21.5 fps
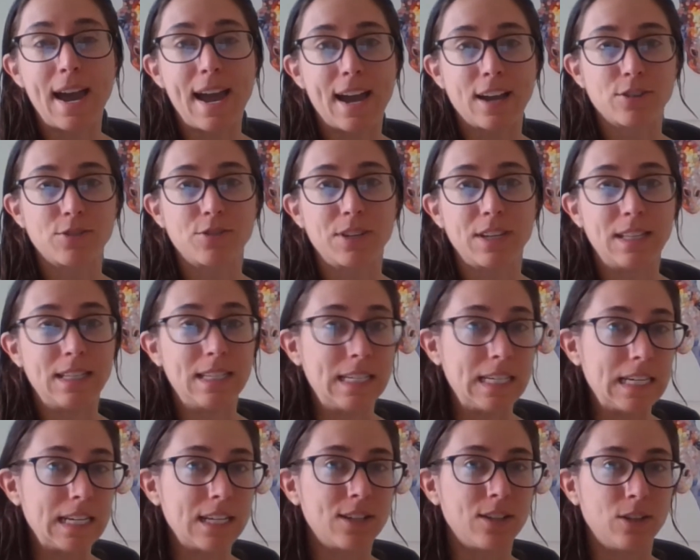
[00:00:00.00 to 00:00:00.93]
I actually
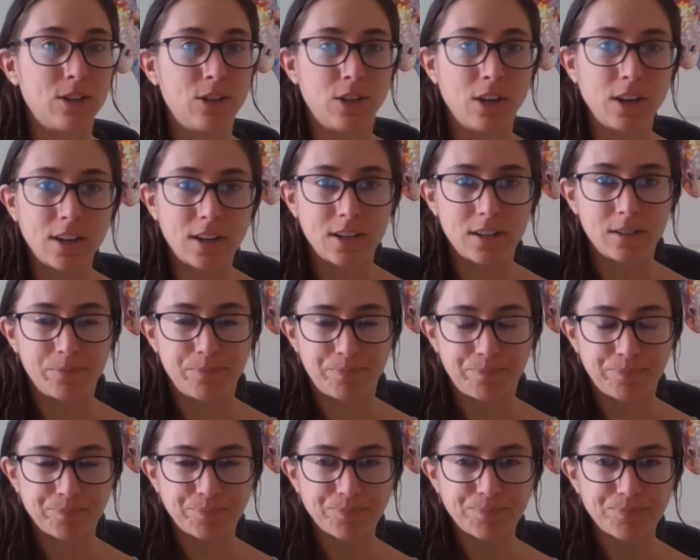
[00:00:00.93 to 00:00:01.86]
did look
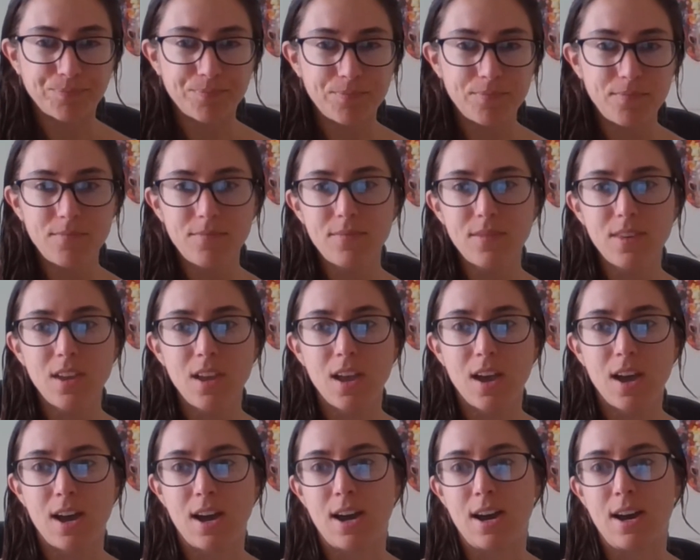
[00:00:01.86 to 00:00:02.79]

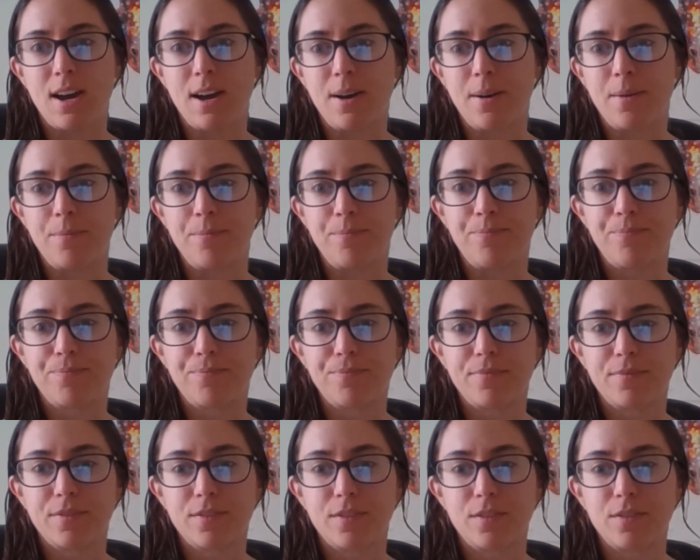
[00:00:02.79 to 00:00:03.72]
um,
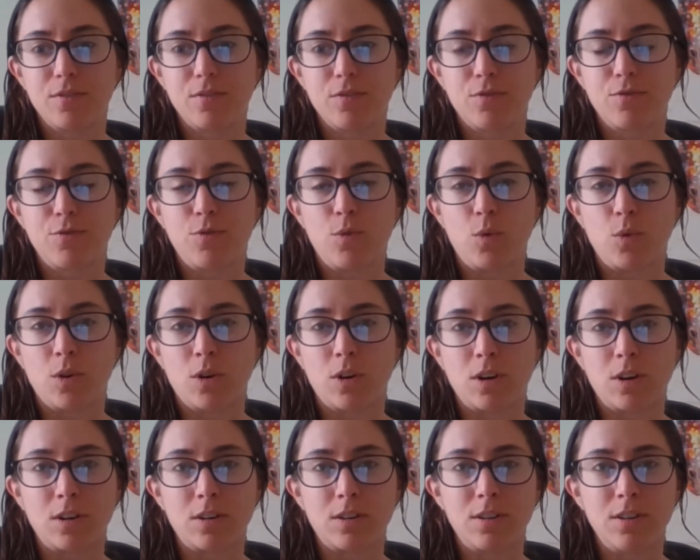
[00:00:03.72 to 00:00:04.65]

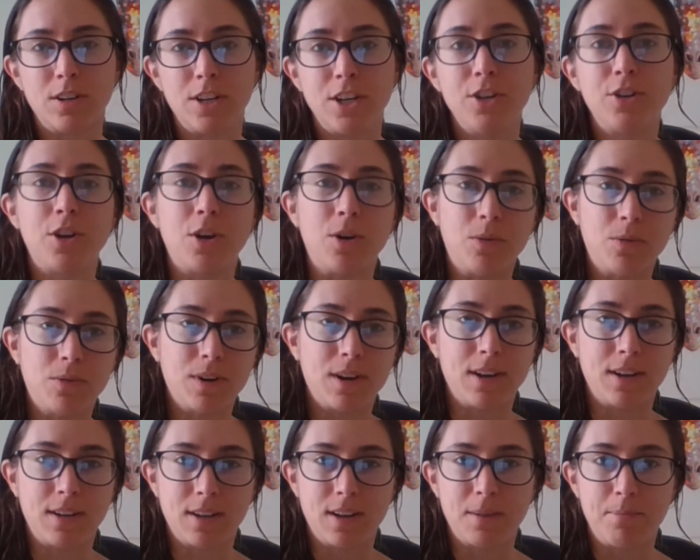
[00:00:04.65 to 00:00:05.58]
for you know
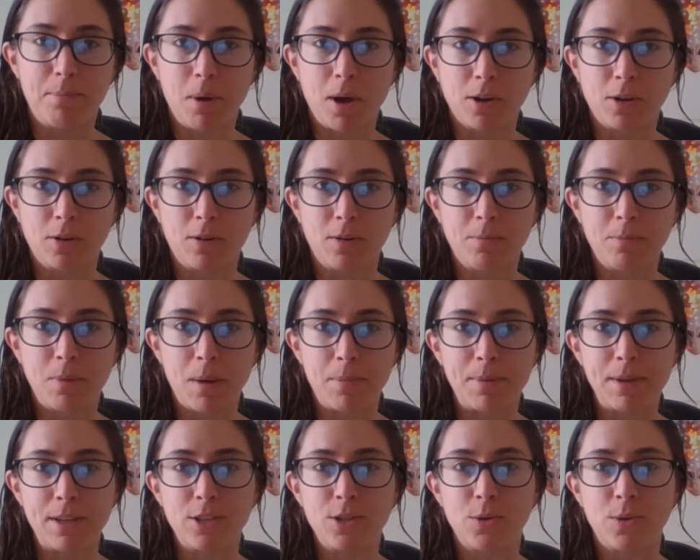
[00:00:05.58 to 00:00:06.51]
a, a puggle
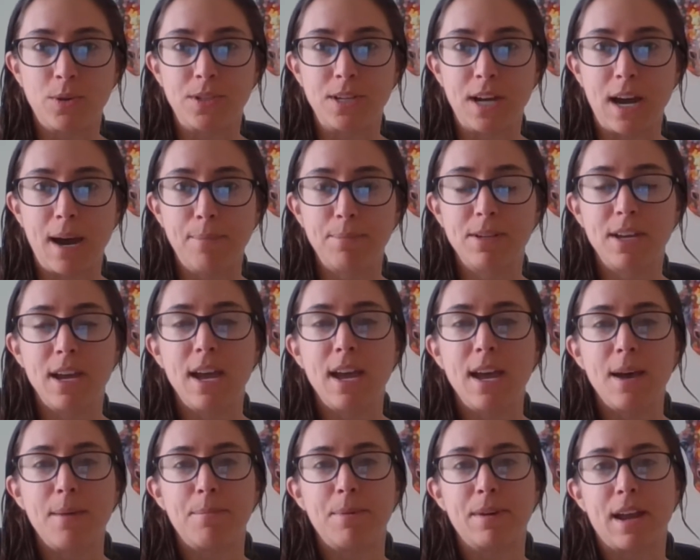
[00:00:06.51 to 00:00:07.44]
puppy to adopt
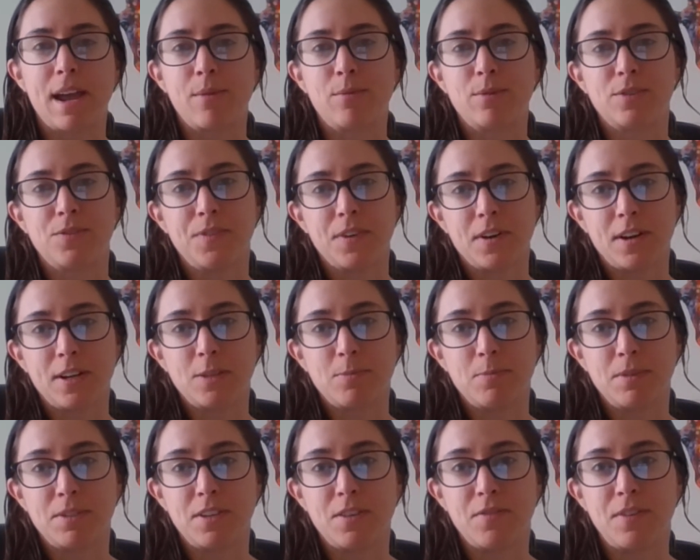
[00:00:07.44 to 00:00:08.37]
but i was very
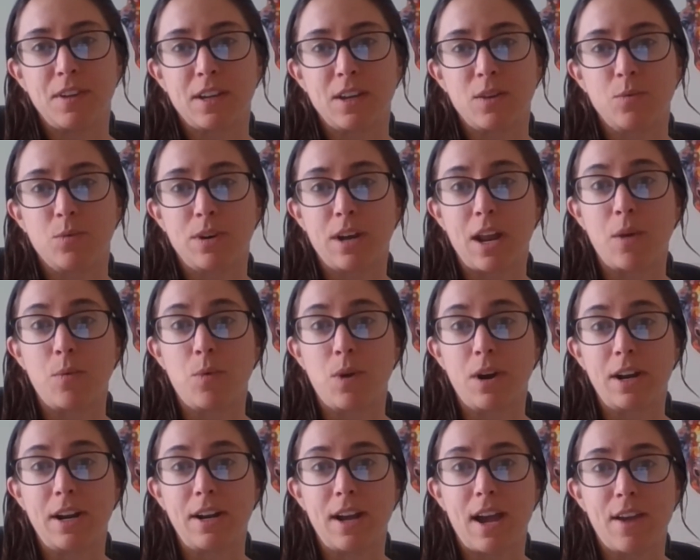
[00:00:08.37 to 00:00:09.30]
specific in what i
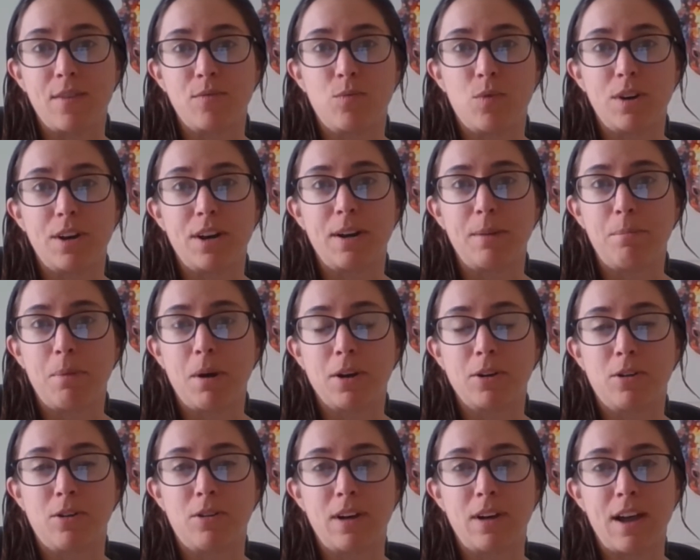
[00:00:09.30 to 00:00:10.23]
wanted i wanted a
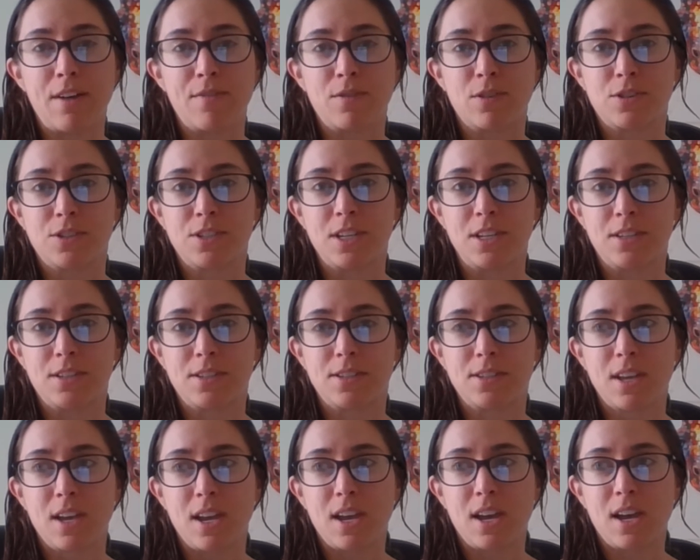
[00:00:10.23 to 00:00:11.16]
puggle ever
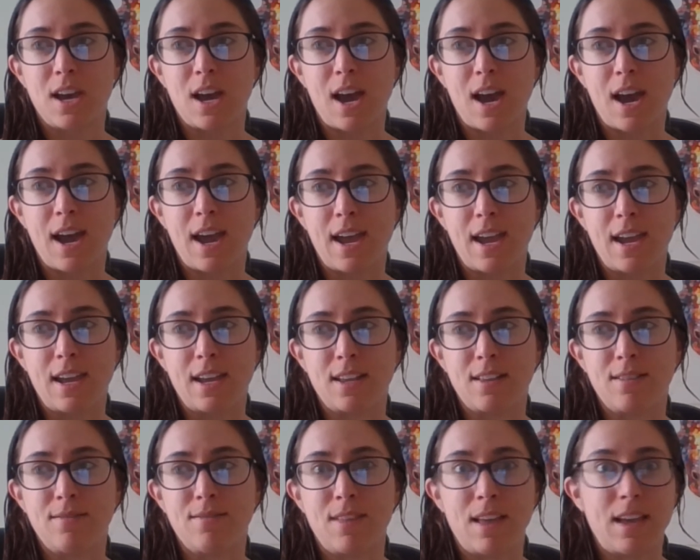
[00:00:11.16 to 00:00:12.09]
since
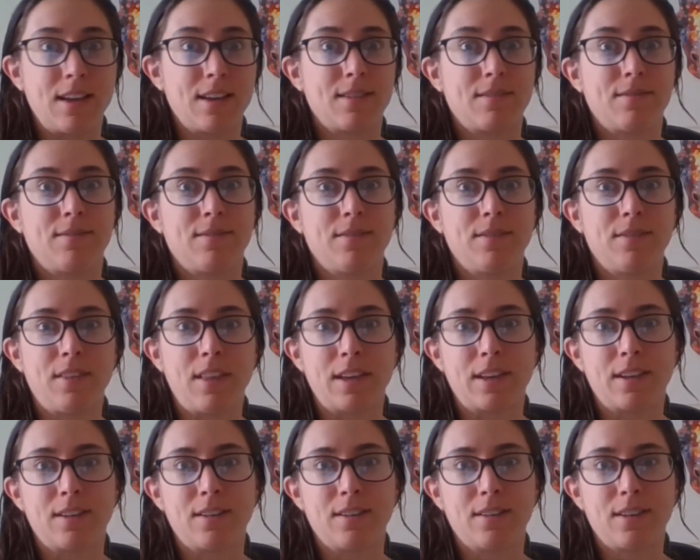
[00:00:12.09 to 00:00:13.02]
i they
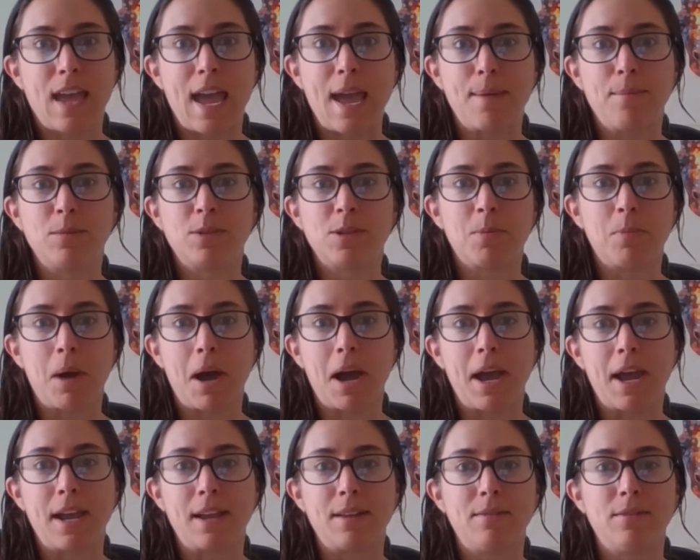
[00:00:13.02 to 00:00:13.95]
like came to
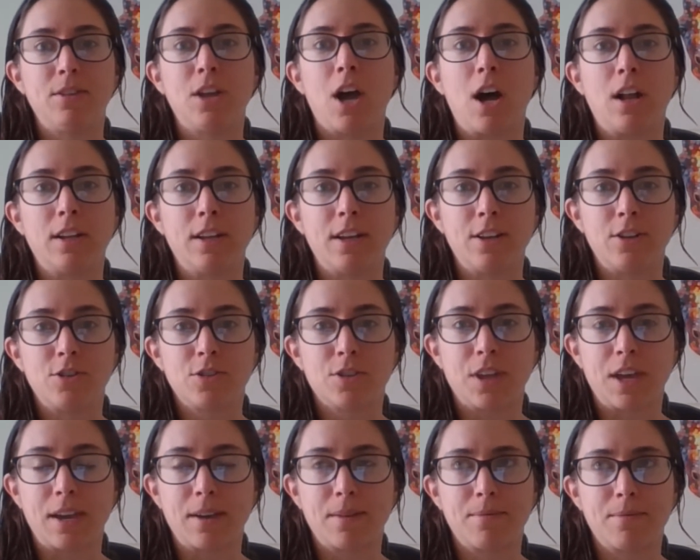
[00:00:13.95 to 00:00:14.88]
my
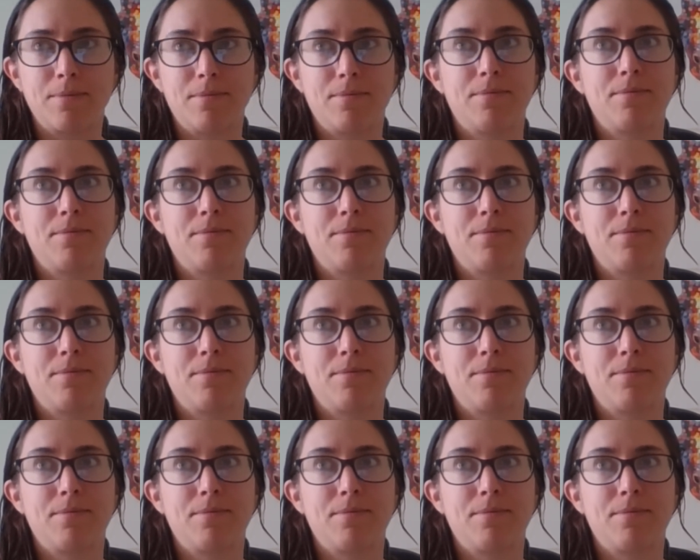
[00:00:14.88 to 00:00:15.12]
knowledge like